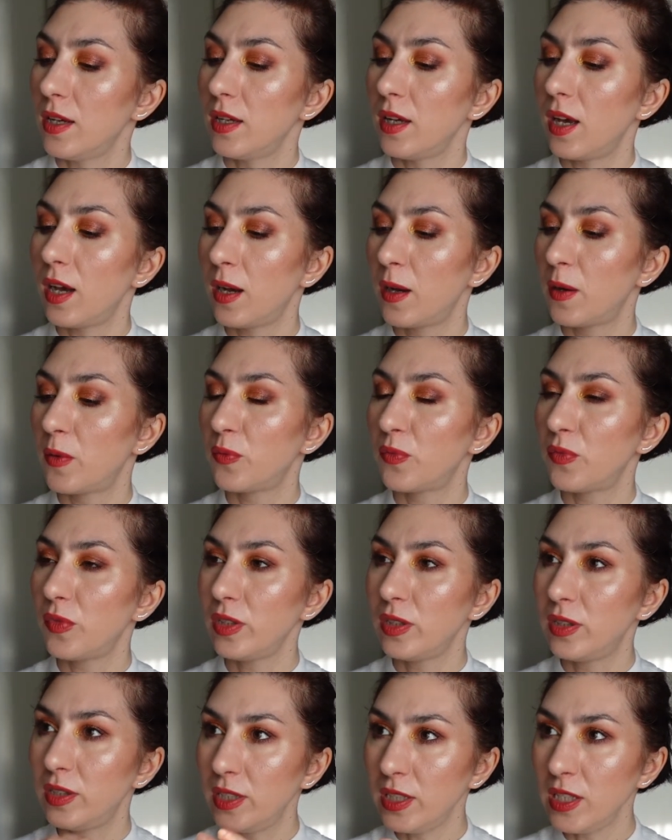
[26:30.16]
um,
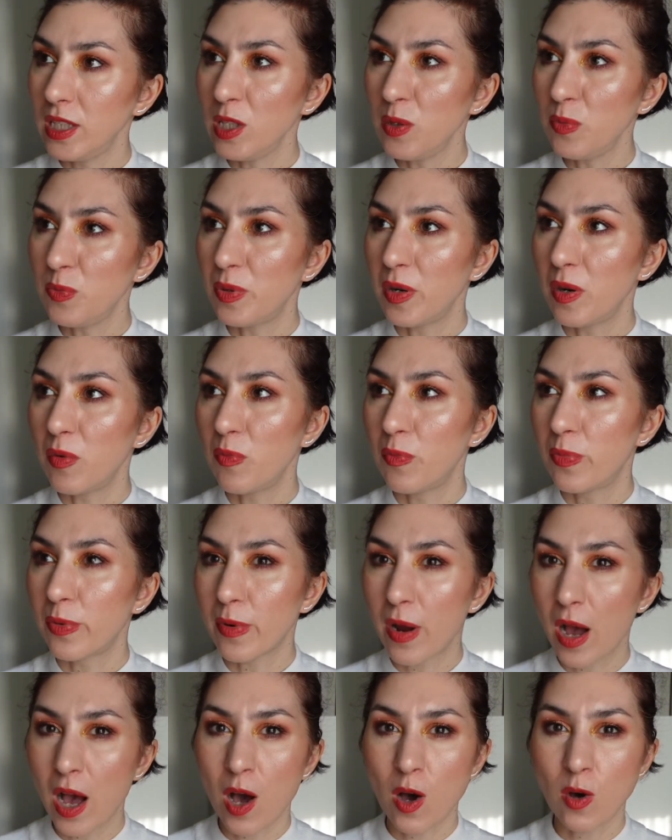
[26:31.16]
deep
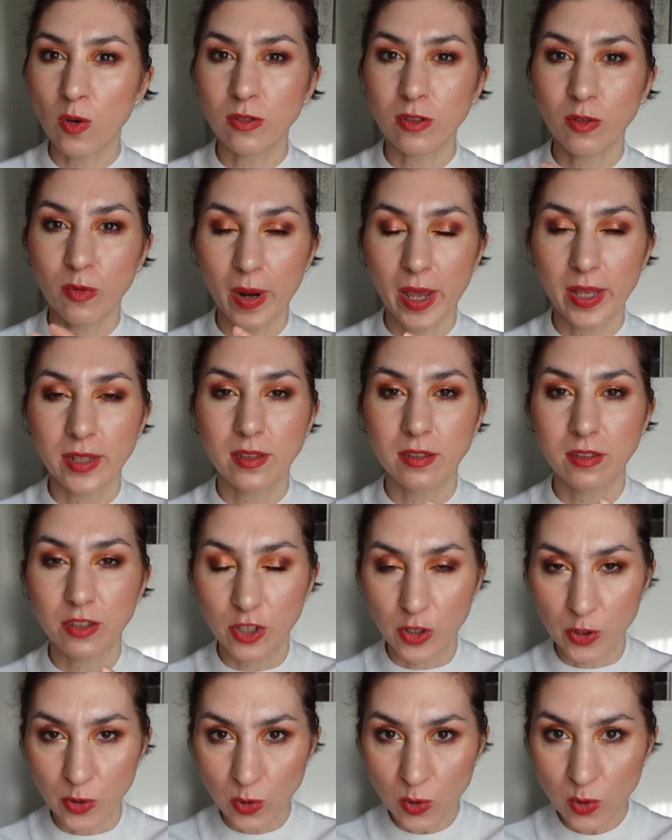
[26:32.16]
brown red
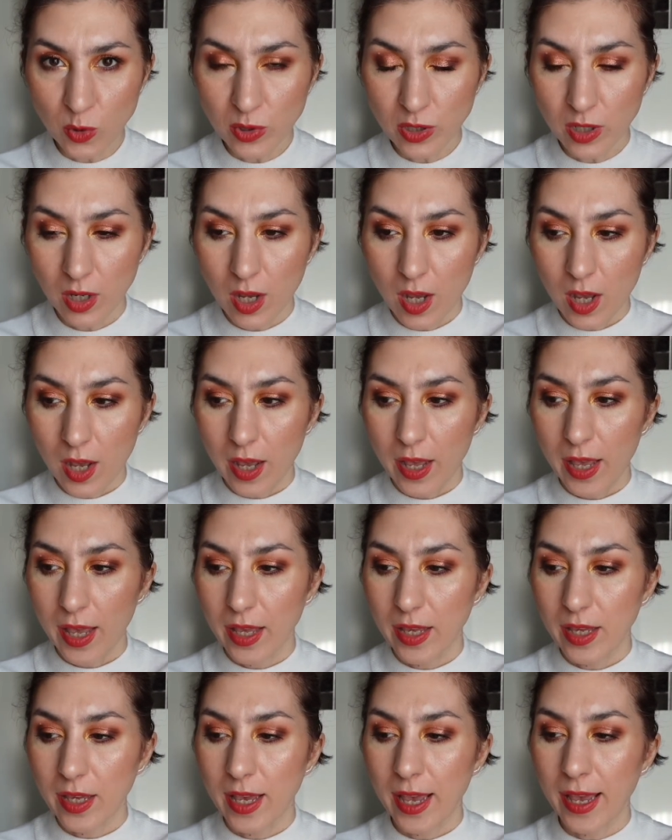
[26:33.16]
nude
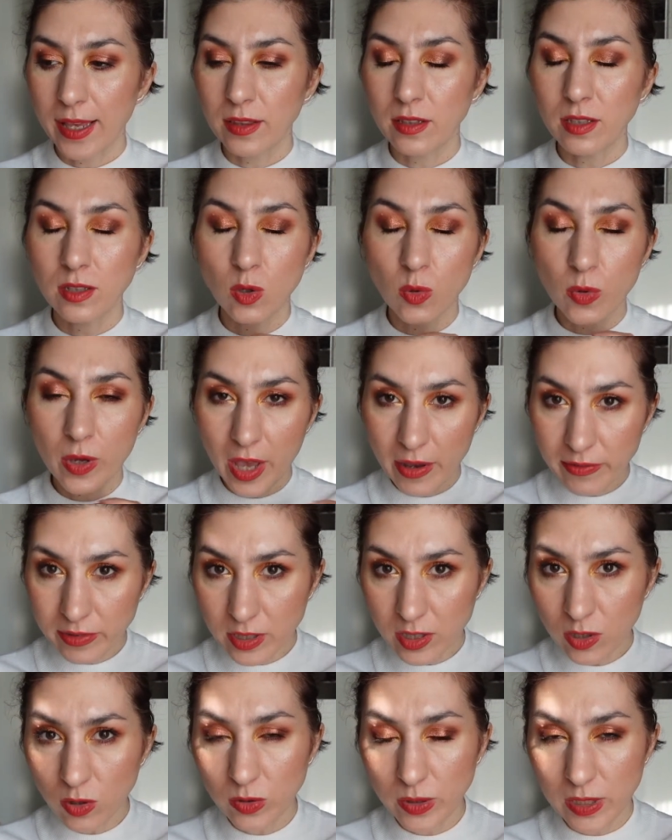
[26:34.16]
and the
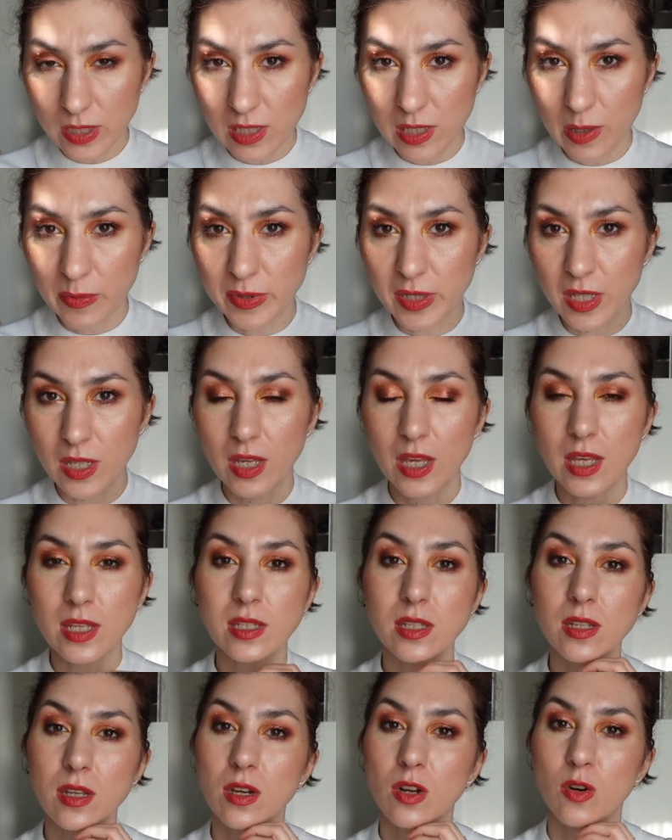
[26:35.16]
longevity on this lipstick
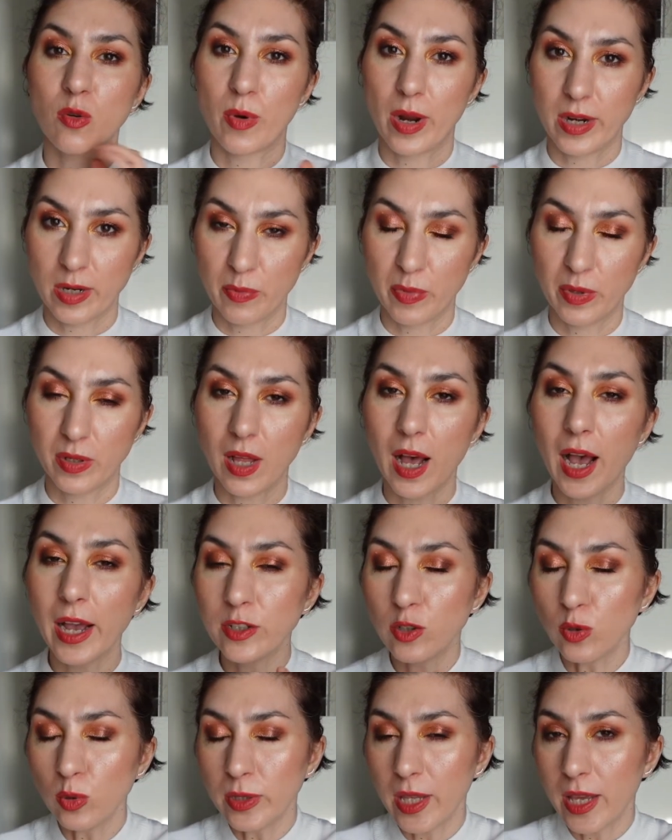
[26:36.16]
is incredible. I
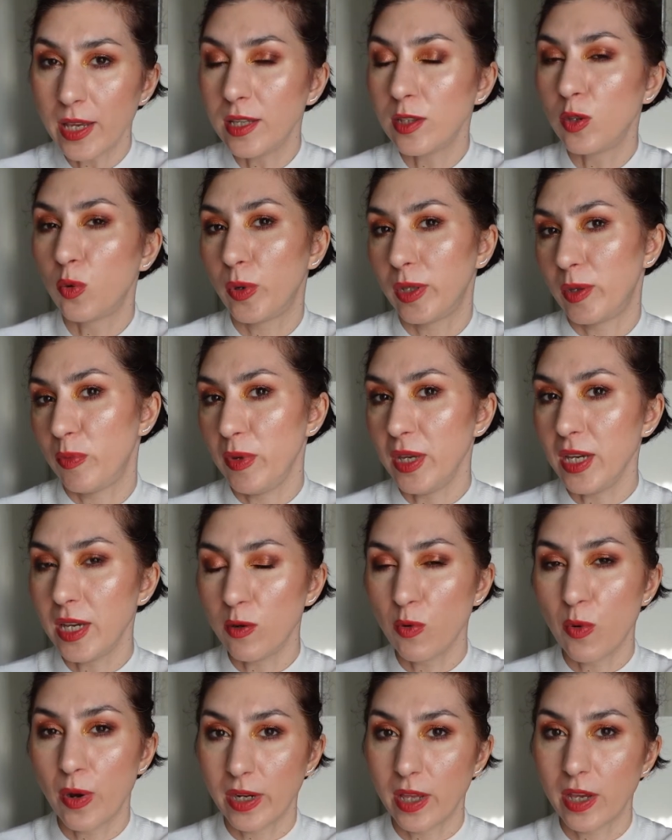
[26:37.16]
do take it with me
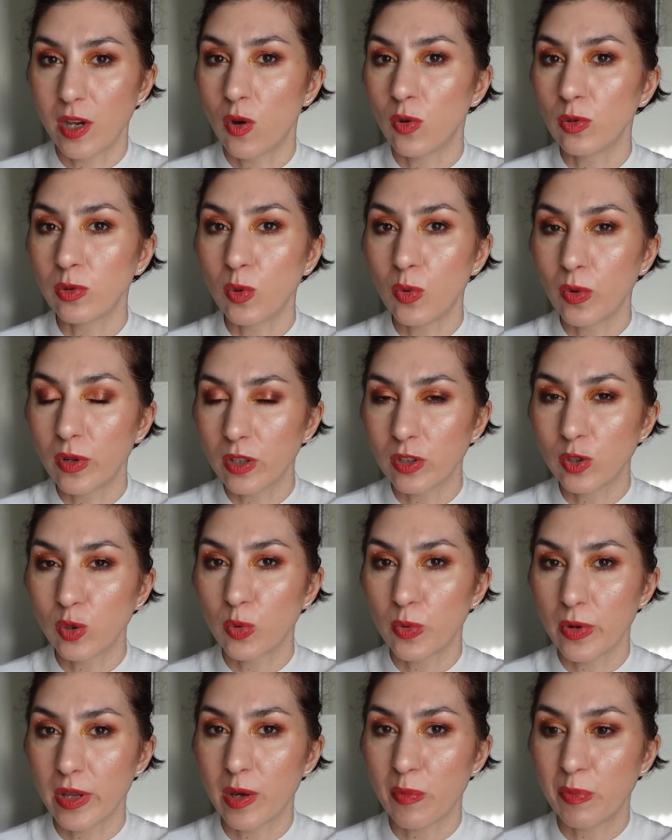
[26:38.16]
when I go to work
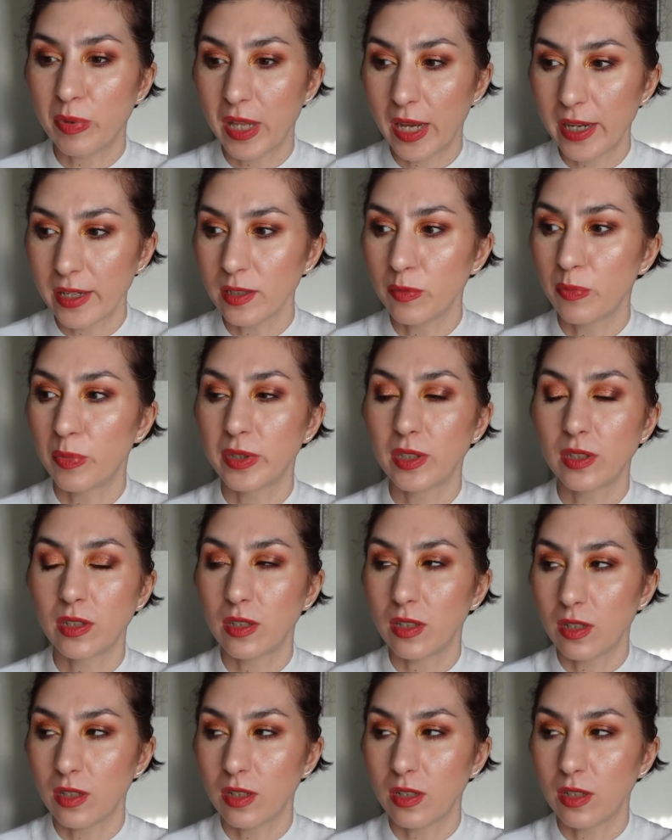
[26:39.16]
to reapply it, but